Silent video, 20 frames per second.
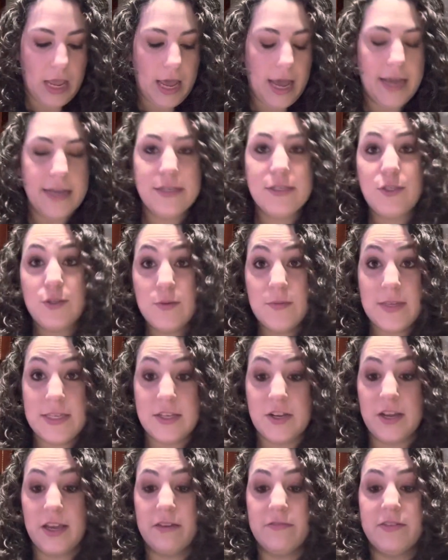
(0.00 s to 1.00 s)
I assume these
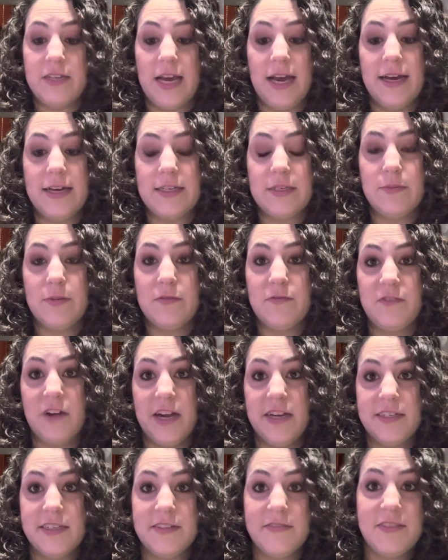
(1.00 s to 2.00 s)
are gift tags, but
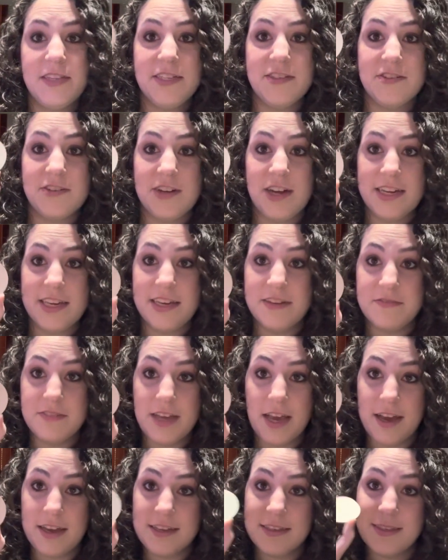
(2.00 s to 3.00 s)
friend, if these are not gift
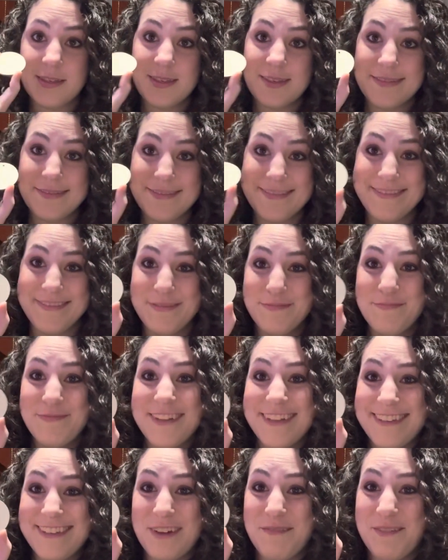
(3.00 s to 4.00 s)
tags,
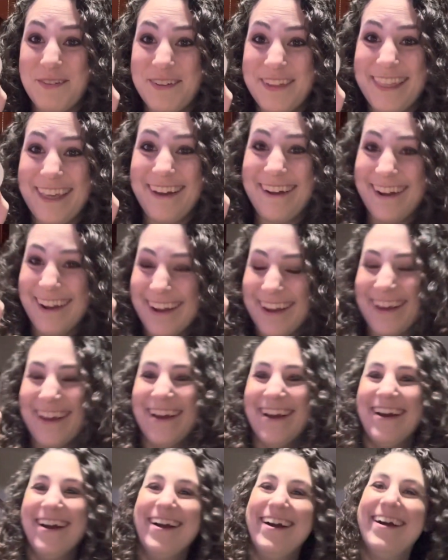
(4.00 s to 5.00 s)
please tell me what they are.
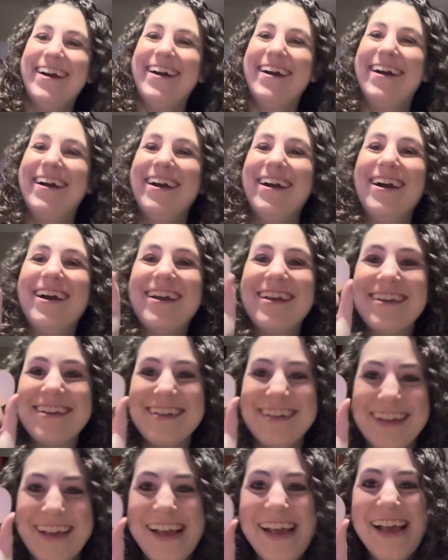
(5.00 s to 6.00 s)

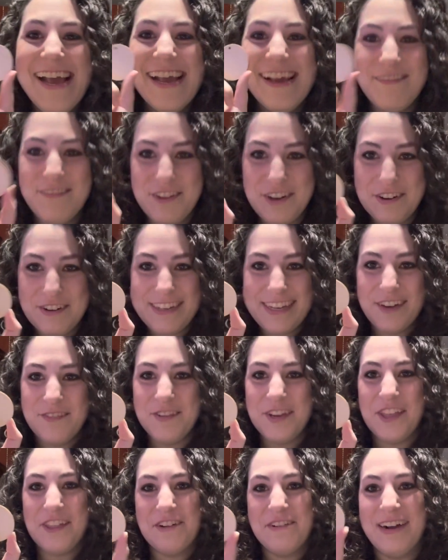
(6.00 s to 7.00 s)
If you don't tell
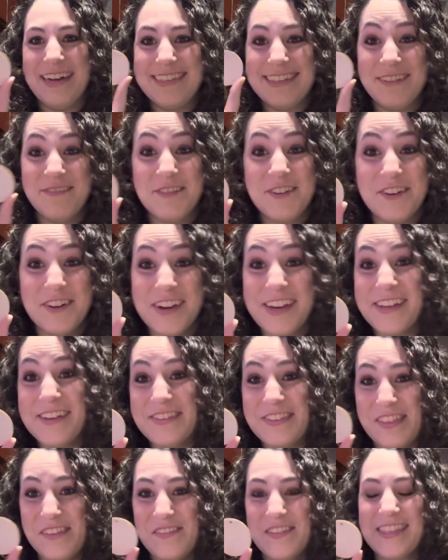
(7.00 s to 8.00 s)
me otherwise, I'm going to
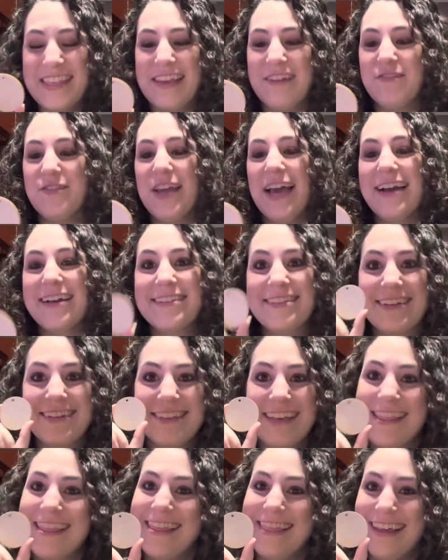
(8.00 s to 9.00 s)
use them as gift tags because
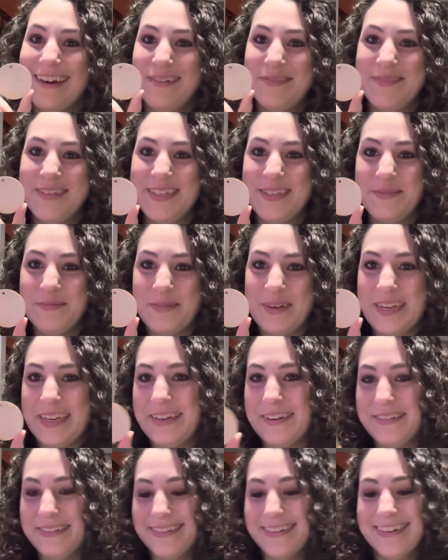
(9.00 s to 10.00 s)
I think that would be super
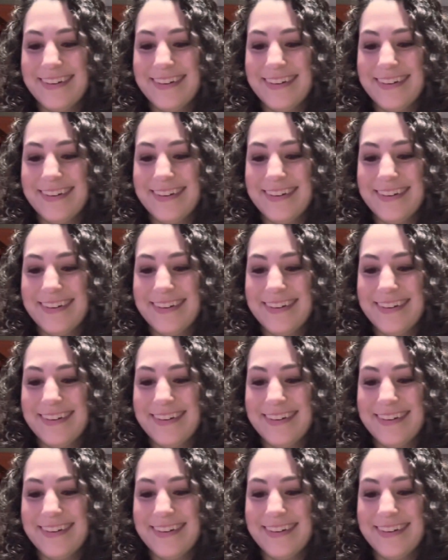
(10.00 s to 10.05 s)
cute.